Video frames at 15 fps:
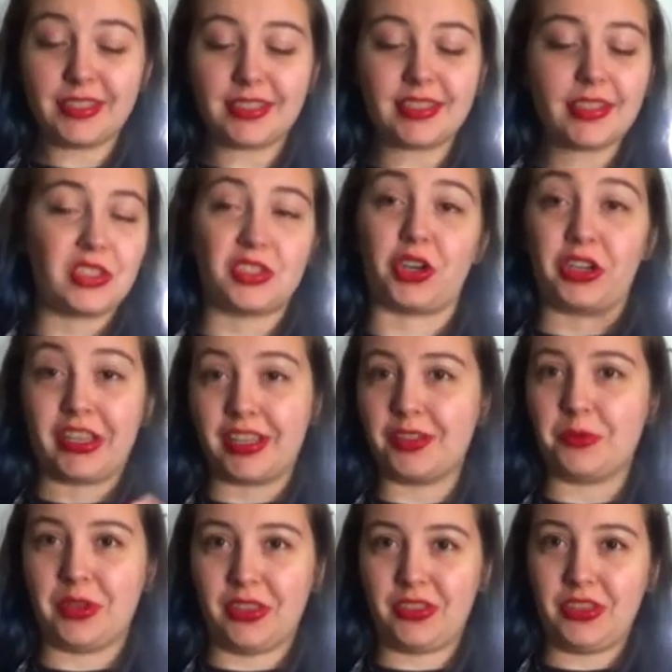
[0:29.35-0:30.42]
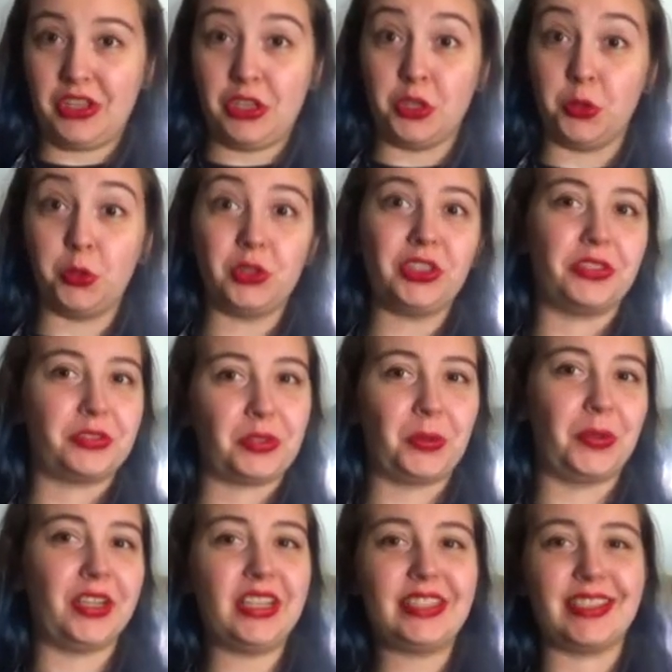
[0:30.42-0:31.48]
starting with Yule, of
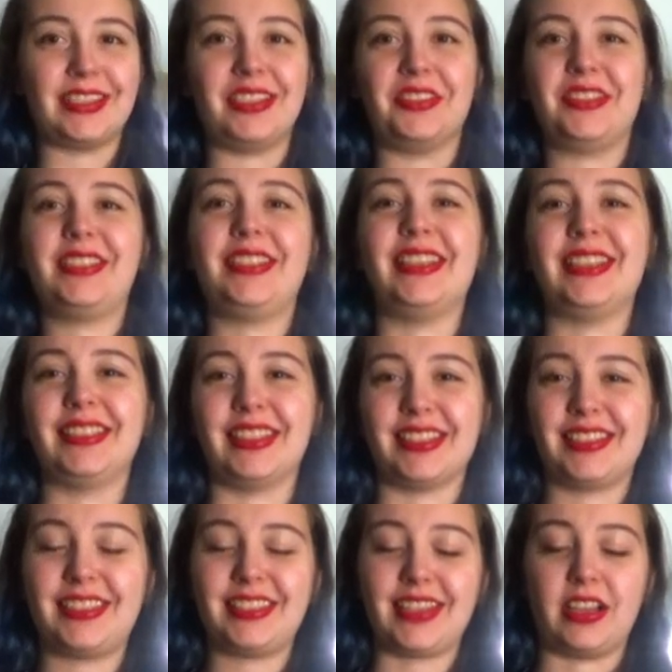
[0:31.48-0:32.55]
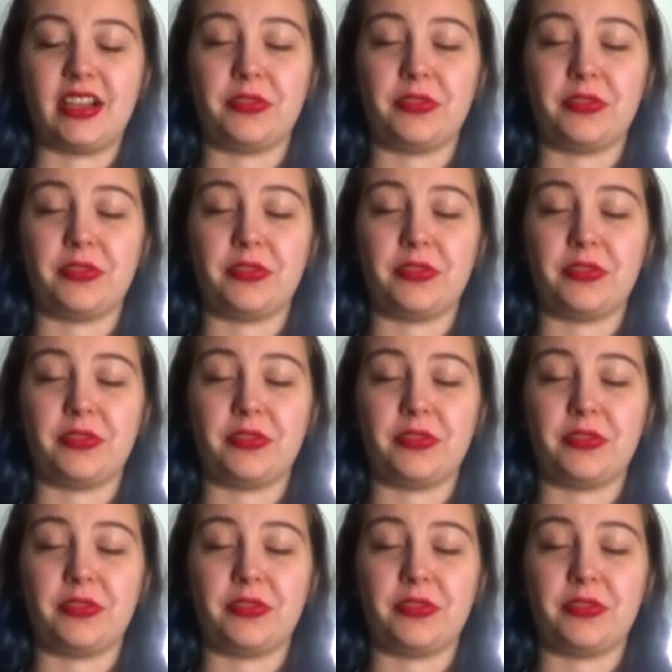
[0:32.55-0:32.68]
course, as you're seeing this uh,